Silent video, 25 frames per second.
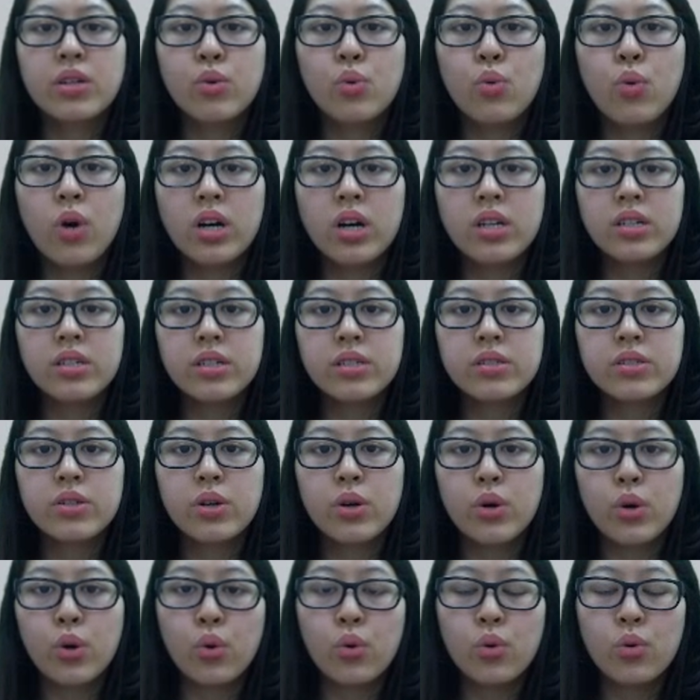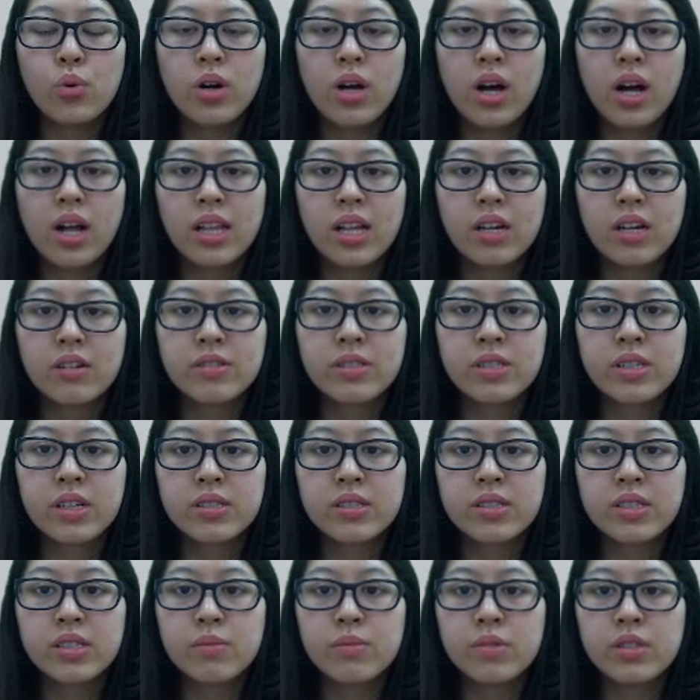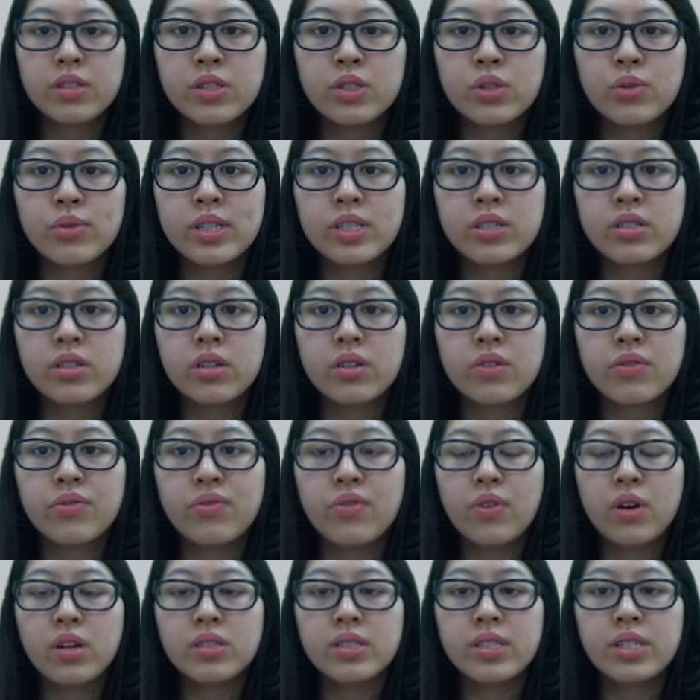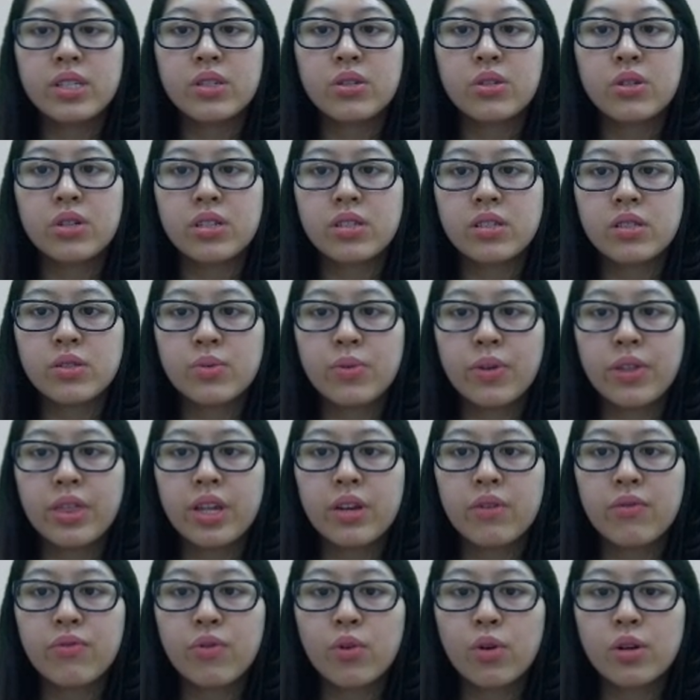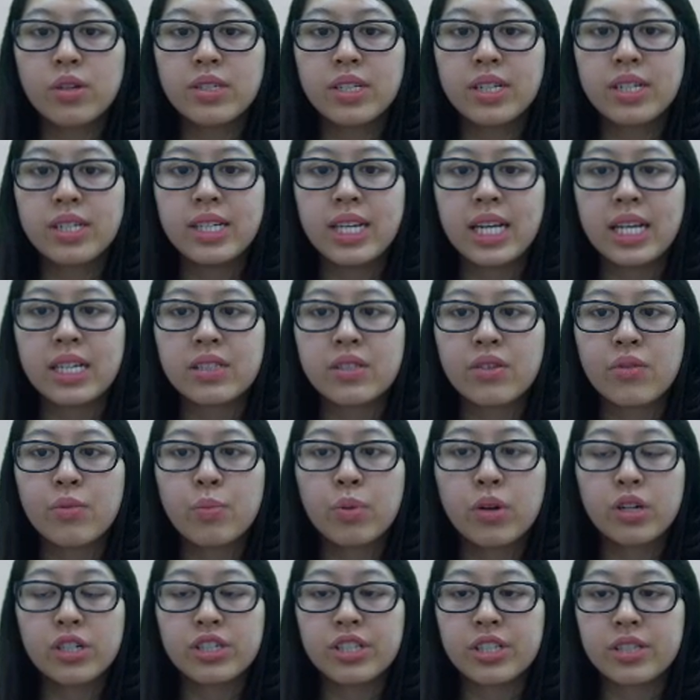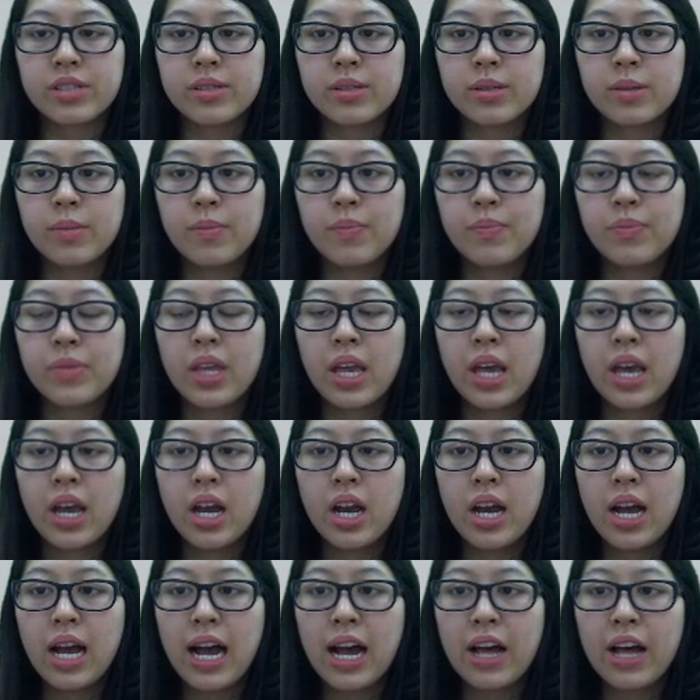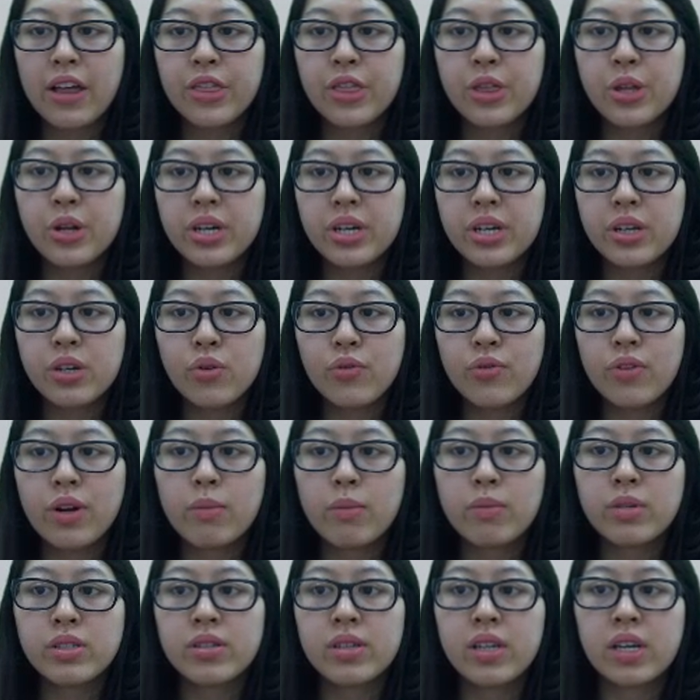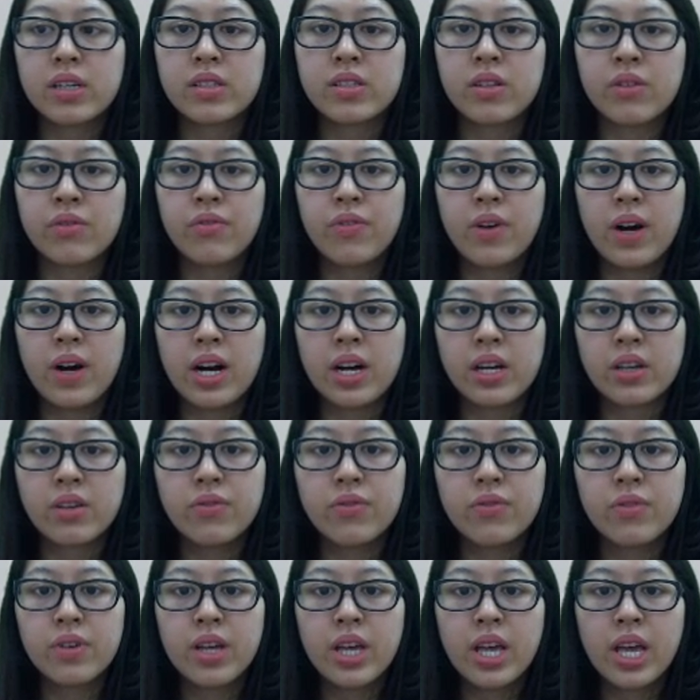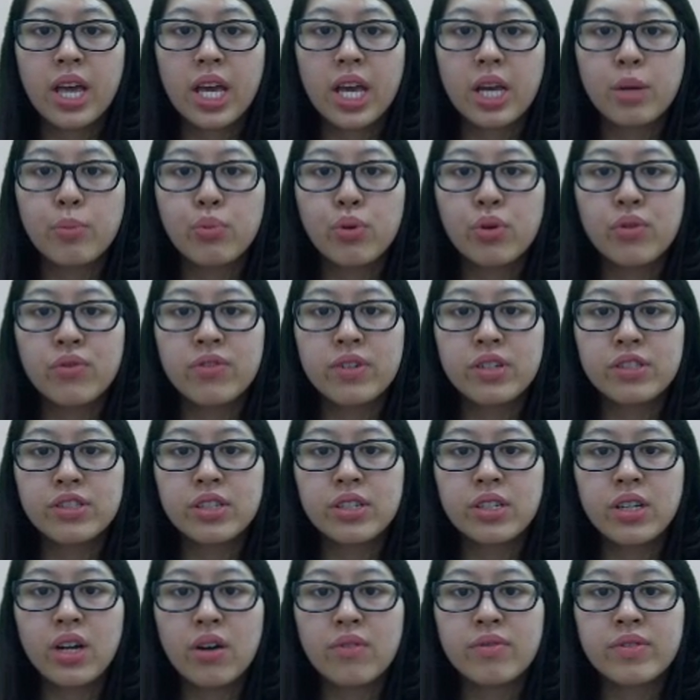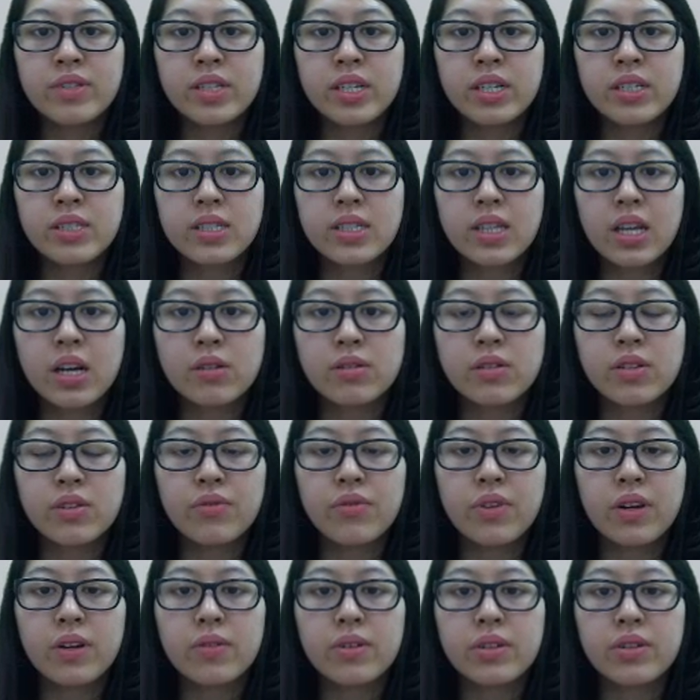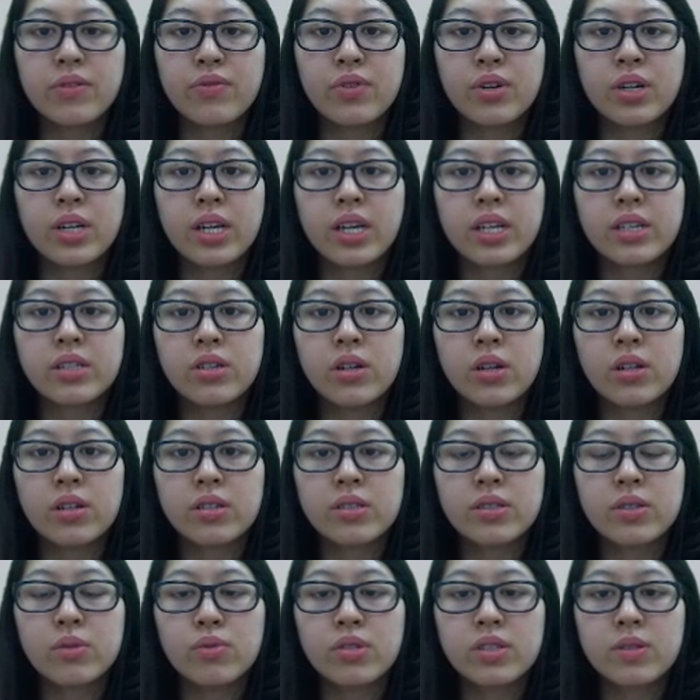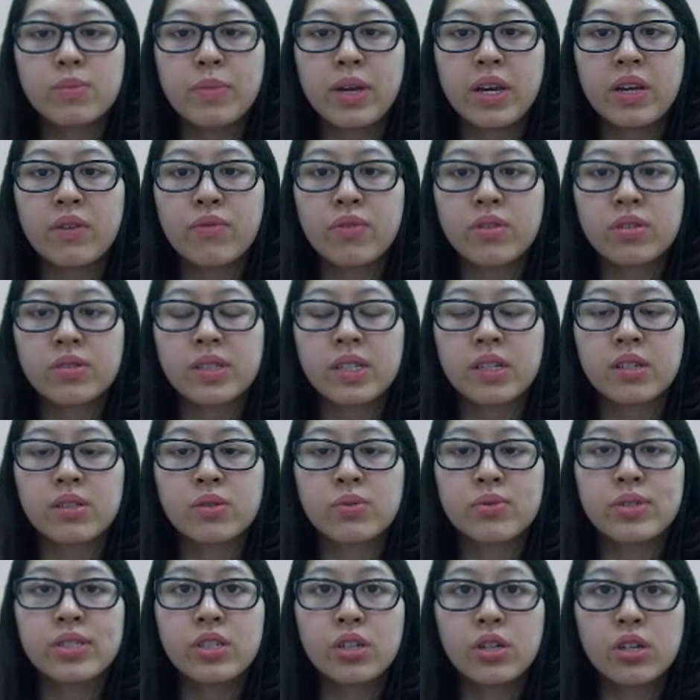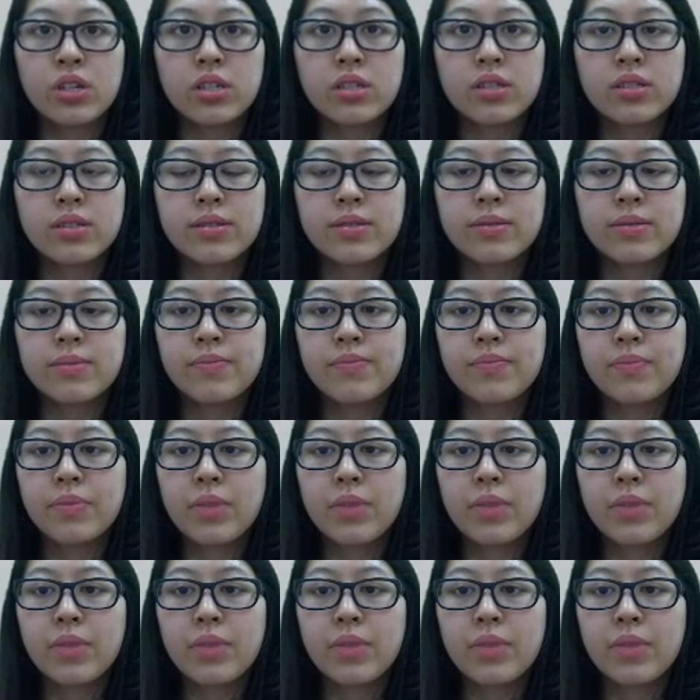Wanda Co. allows customers to return faulty goods within 14 days of purchase. At 30 November 2005, a provision of $6,548 was made for sales returns.